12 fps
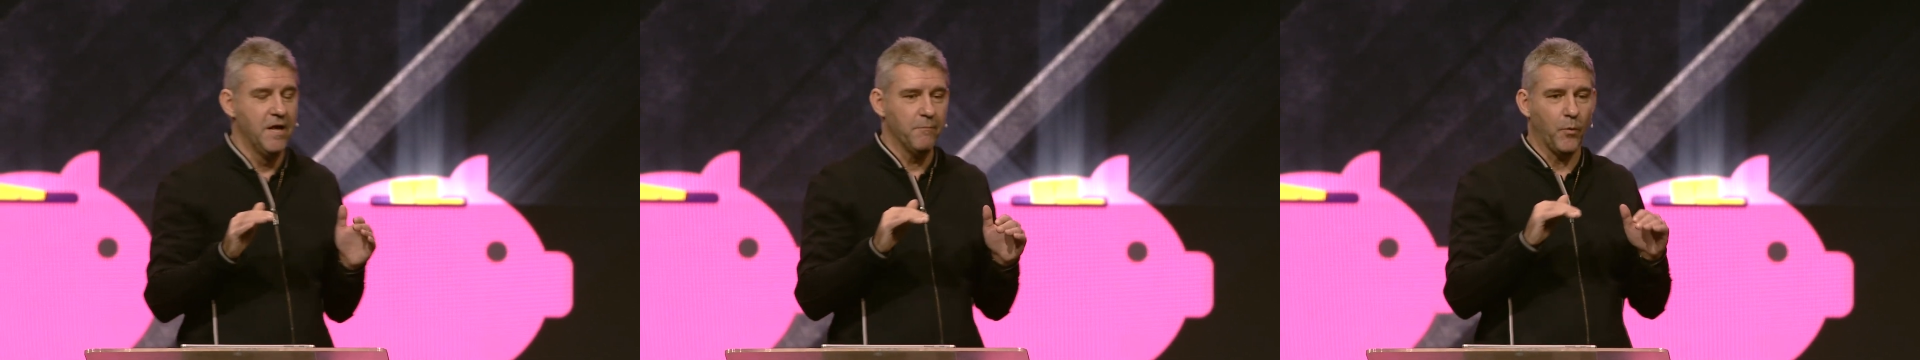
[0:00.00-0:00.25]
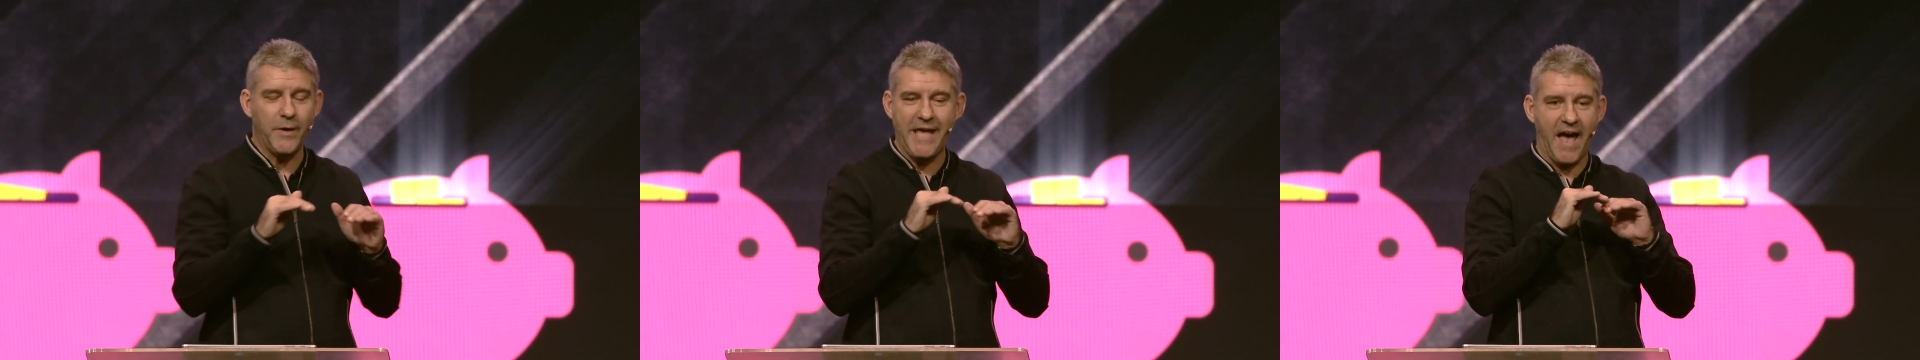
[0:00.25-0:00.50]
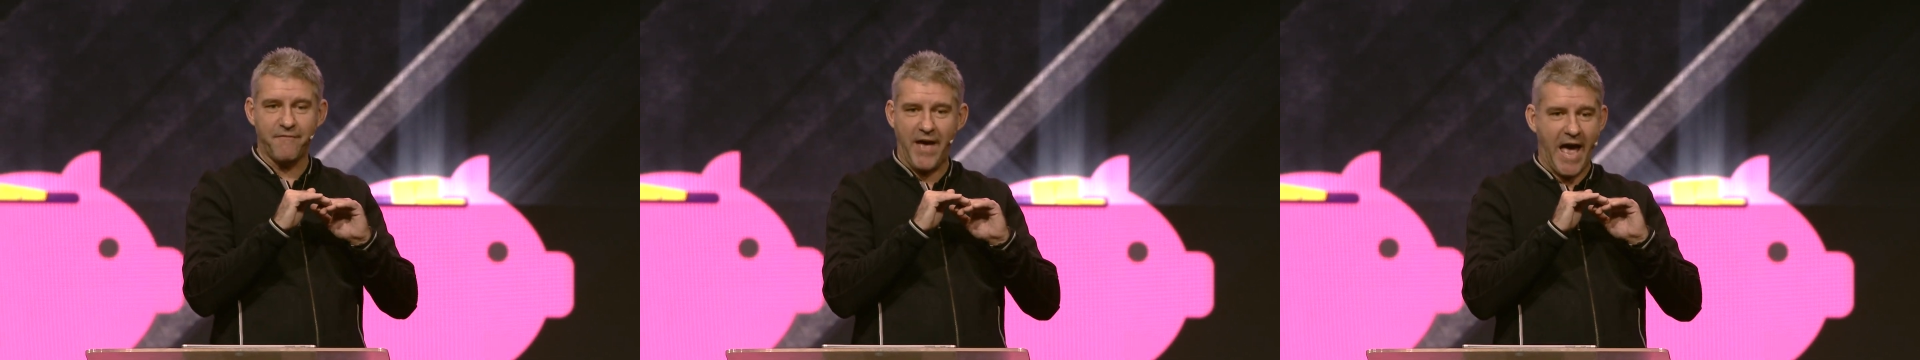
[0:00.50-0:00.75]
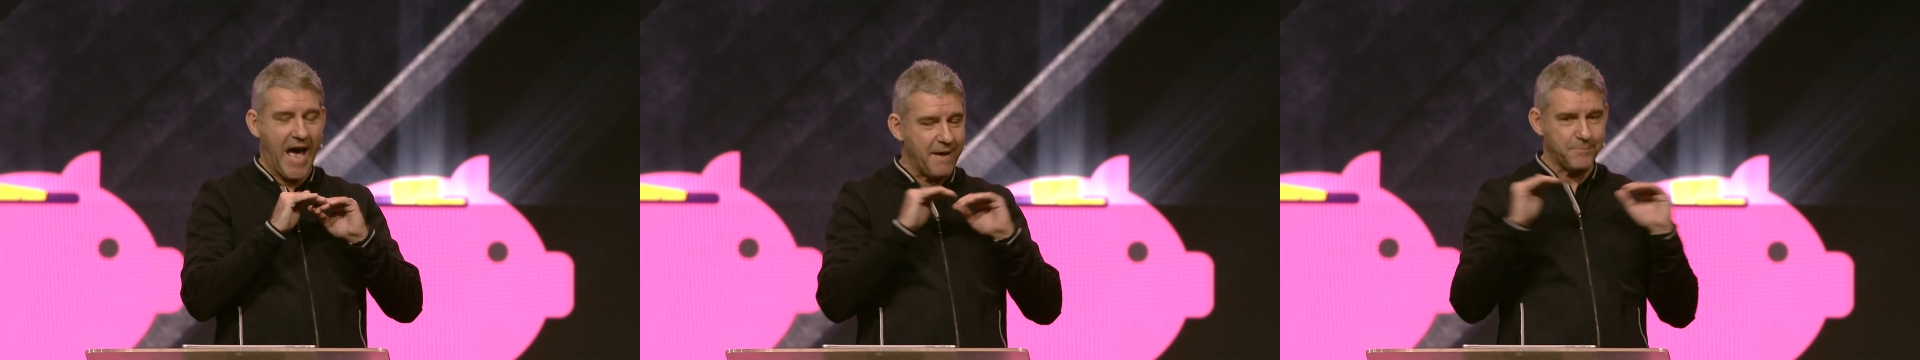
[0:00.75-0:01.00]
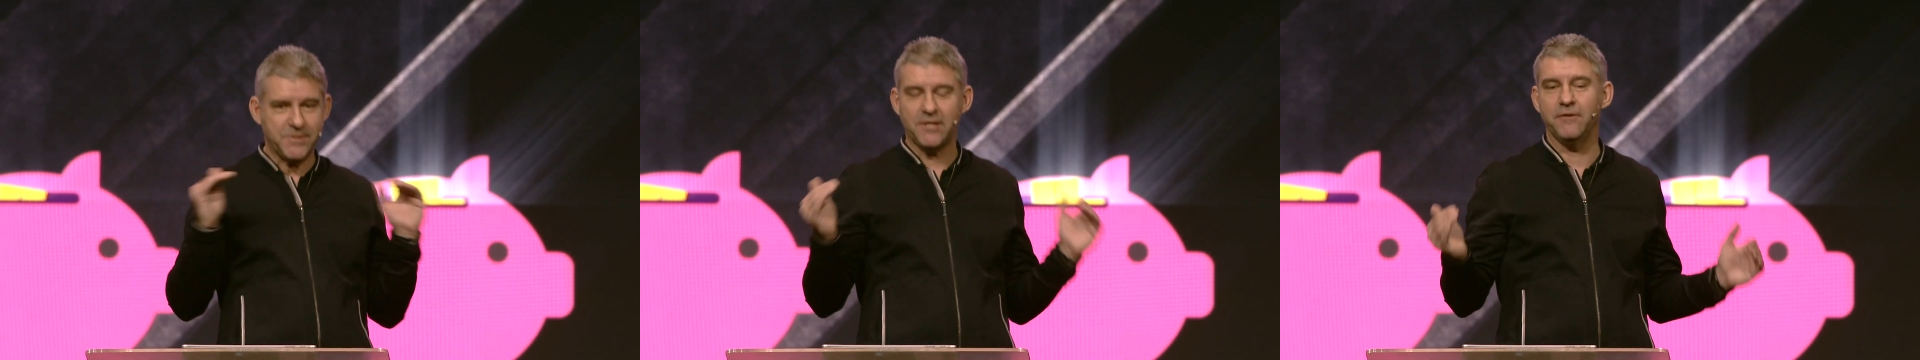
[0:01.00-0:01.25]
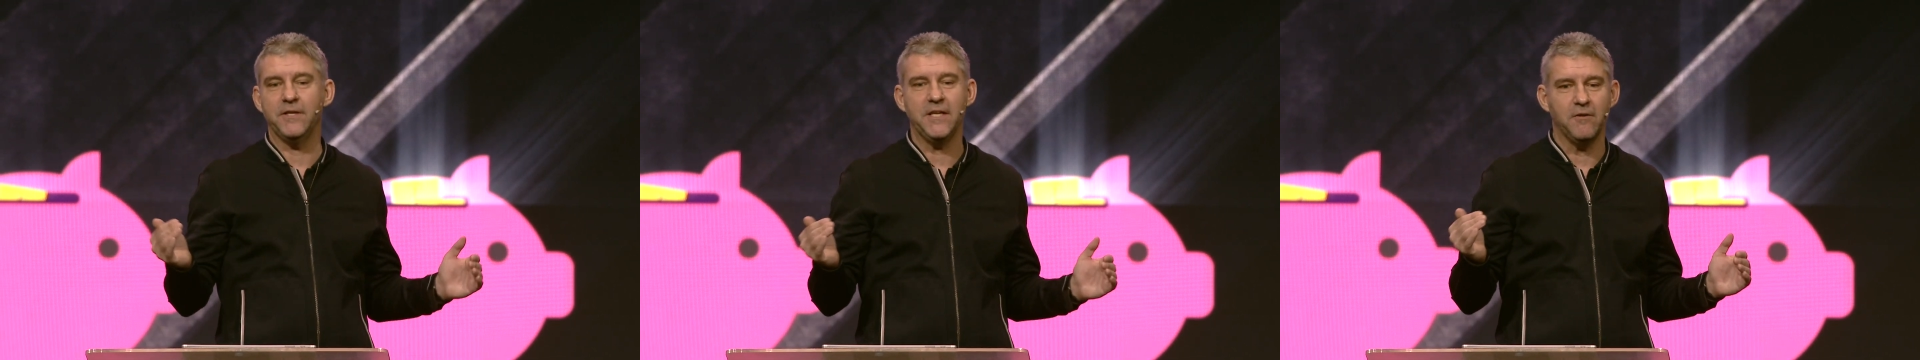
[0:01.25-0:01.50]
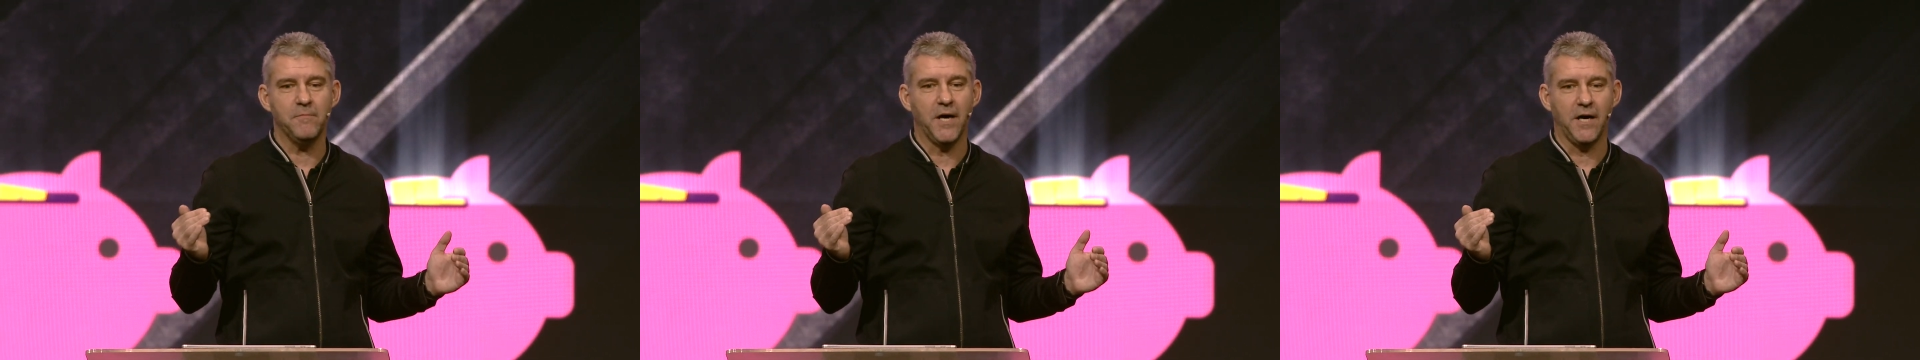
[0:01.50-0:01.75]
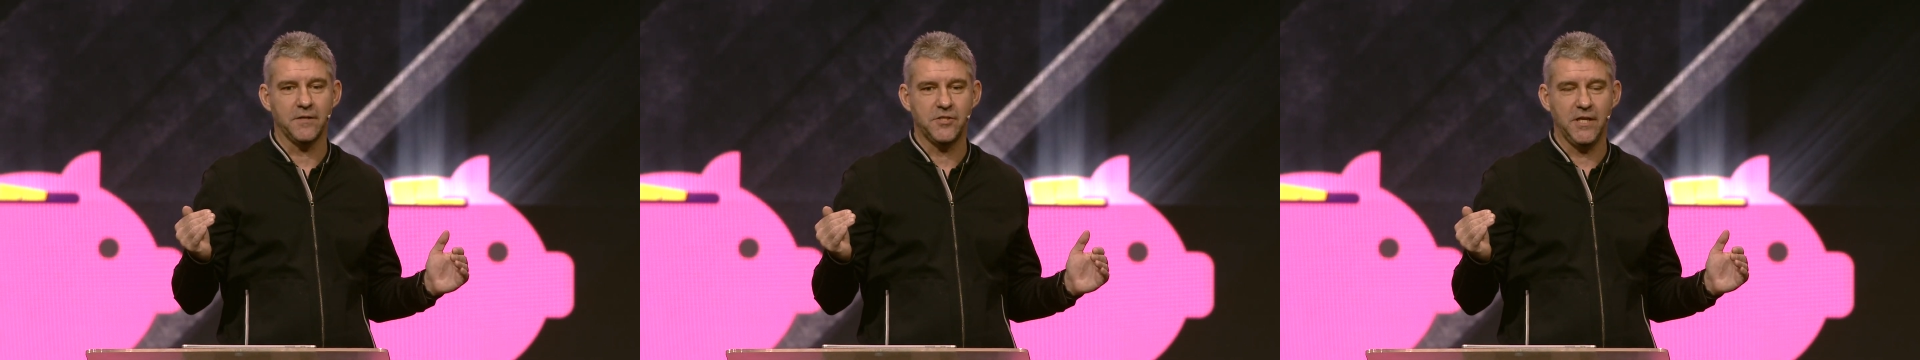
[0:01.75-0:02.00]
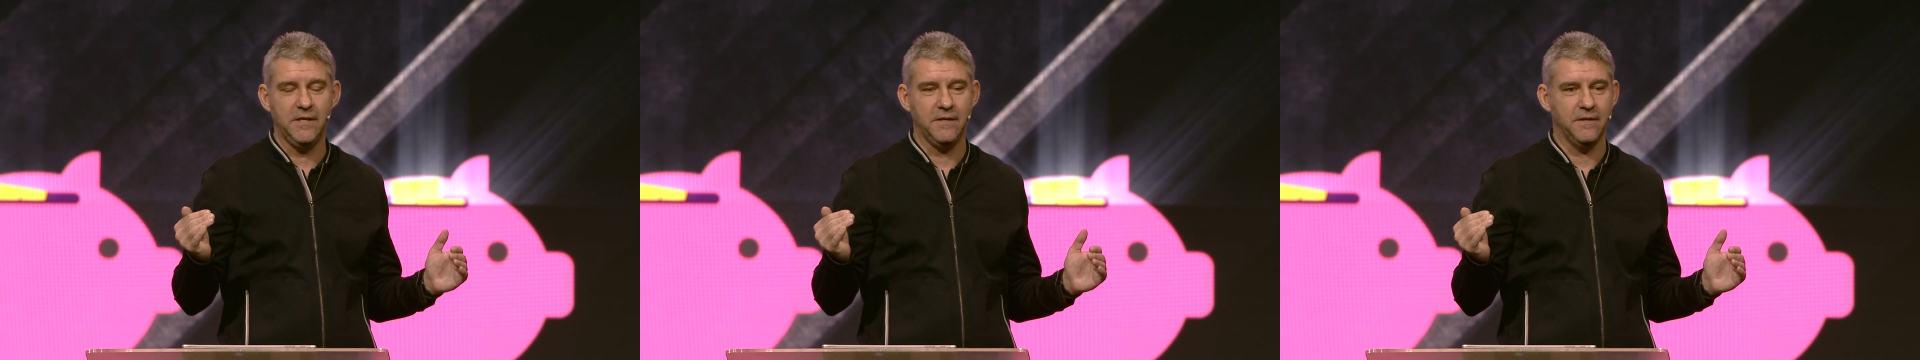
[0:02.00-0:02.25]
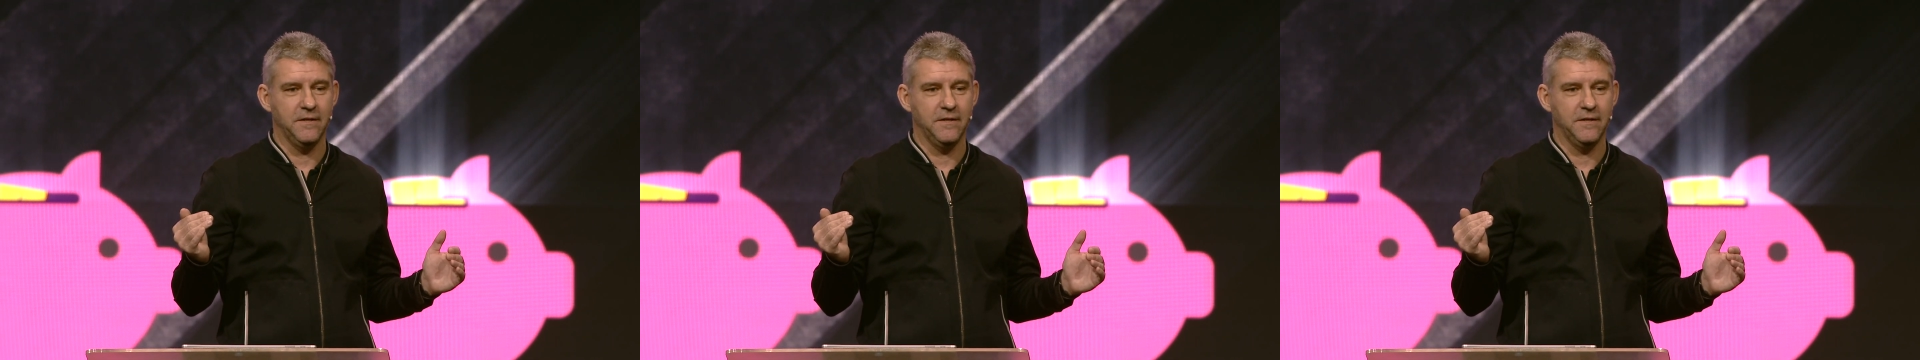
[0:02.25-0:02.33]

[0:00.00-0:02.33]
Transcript: but we have absolutely no margin.